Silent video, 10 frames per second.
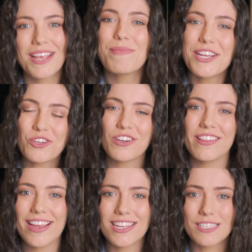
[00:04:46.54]
Make sure to
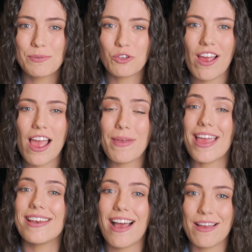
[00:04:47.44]
like and subscribe,
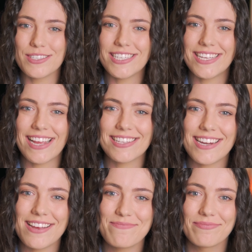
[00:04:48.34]
and I will see you next time.